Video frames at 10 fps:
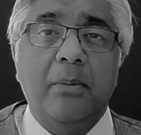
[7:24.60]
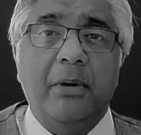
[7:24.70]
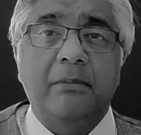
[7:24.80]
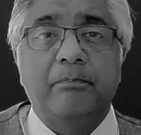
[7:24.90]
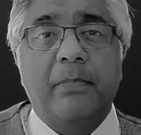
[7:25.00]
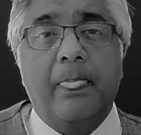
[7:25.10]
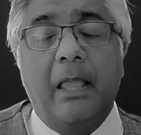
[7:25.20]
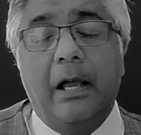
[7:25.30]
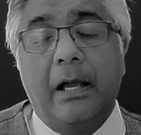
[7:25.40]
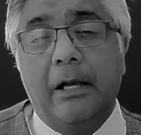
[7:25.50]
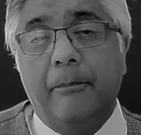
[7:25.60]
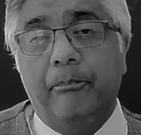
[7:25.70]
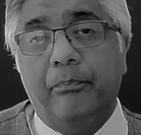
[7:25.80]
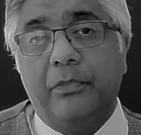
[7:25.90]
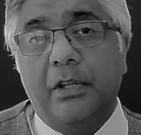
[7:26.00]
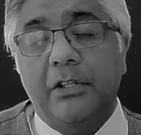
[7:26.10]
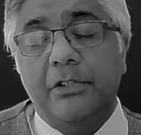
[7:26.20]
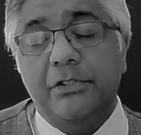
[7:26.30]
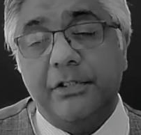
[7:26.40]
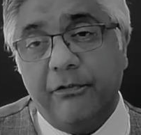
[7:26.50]
What about
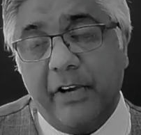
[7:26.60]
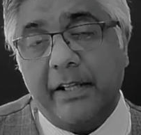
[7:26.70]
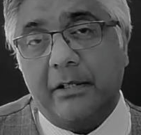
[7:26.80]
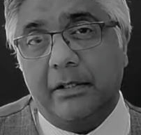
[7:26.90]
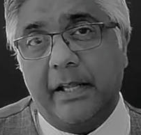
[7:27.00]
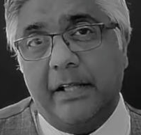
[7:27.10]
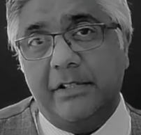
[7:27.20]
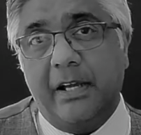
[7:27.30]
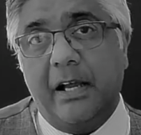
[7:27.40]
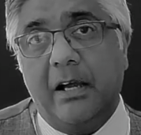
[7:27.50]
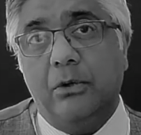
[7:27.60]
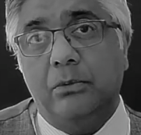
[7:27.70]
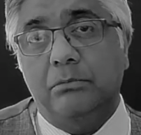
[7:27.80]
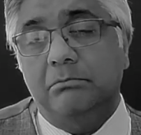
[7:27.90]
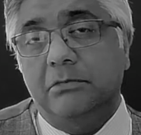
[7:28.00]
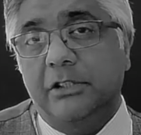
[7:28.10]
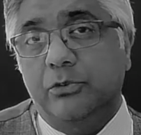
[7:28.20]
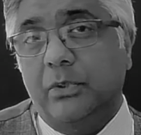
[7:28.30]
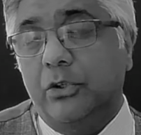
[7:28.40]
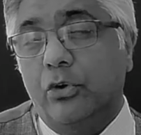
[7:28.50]
cervical cancer? How
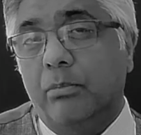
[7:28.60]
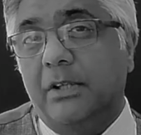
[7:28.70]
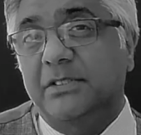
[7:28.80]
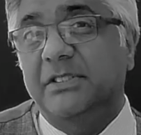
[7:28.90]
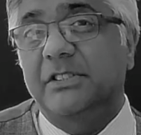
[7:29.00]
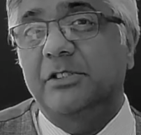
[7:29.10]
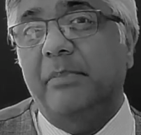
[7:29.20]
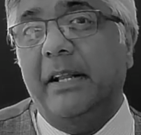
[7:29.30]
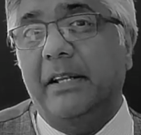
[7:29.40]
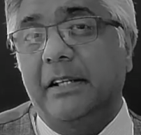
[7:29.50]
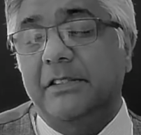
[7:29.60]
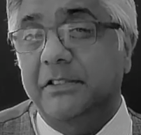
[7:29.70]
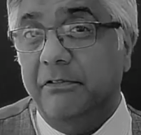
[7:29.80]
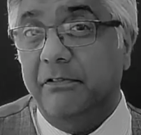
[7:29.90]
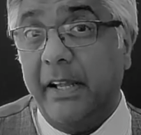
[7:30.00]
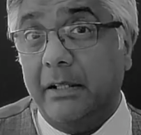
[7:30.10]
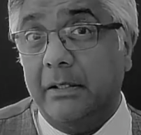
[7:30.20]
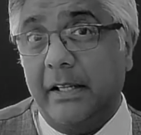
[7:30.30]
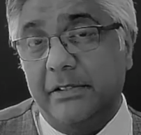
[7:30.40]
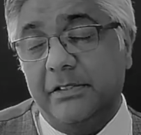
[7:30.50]
does one go about suspecting a
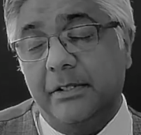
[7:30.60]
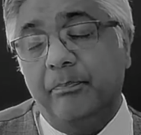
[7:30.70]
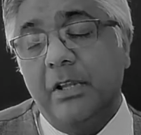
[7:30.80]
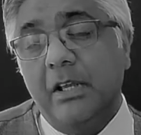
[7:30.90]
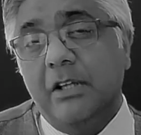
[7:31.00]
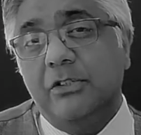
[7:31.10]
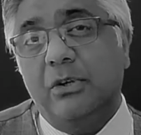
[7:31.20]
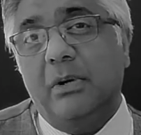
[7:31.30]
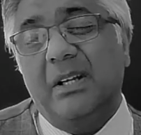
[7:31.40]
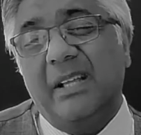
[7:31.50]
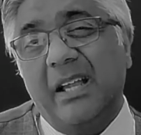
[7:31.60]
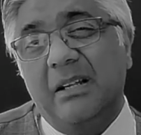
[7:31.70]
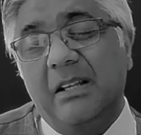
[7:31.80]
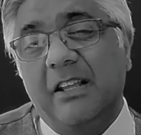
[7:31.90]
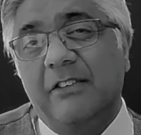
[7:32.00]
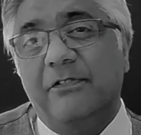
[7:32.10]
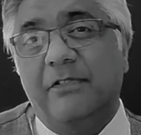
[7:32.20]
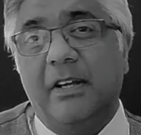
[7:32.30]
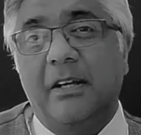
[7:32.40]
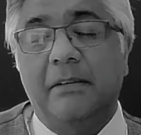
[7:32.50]
cervical cancer? So again,
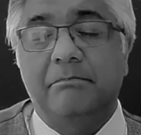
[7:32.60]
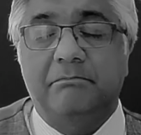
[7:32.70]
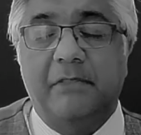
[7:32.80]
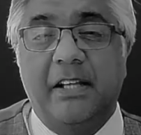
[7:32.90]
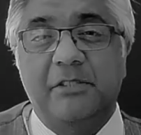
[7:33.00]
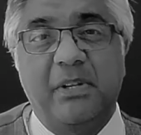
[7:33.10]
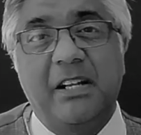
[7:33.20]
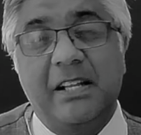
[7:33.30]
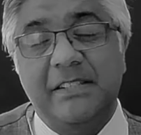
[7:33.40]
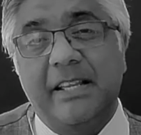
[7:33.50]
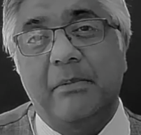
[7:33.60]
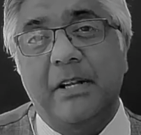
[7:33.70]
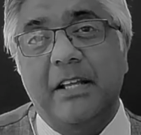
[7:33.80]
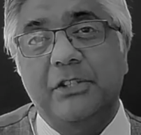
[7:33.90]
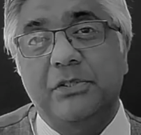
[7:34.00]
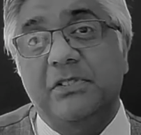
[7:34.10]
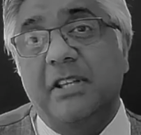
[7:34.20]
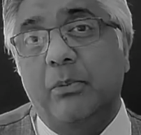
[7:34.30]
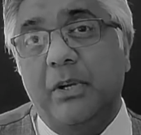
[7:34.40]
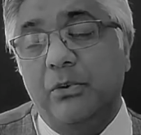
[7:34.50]
if there has been an examination,
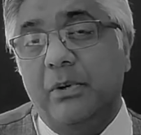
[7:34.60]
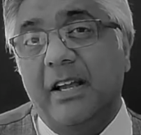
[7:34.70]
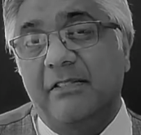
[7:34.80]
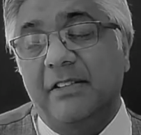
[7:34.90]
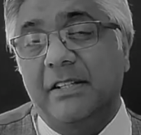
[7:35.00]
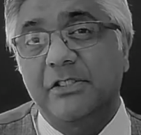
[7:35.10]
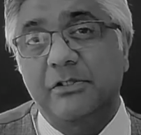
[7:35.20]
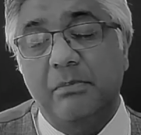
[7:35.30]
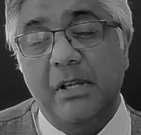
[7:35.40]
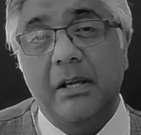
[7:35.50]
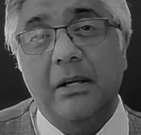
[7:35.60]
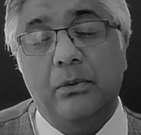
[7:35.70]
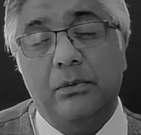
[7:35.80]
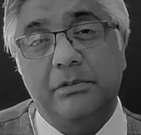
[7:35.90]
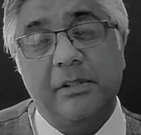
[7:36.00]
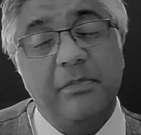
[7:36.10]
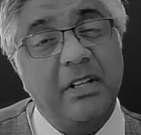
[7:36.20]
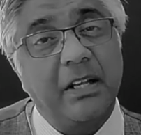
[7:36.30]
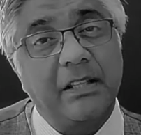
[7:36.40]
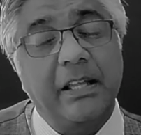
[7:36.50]
say when you were having a smear or
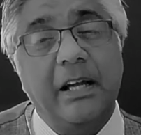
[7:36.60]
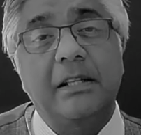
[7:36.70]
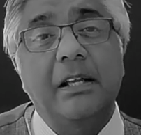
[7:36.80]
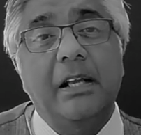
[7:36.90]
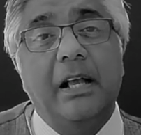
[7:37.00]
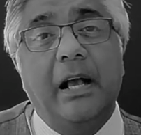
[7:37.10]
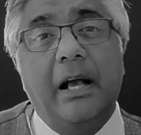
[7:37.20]
something like that,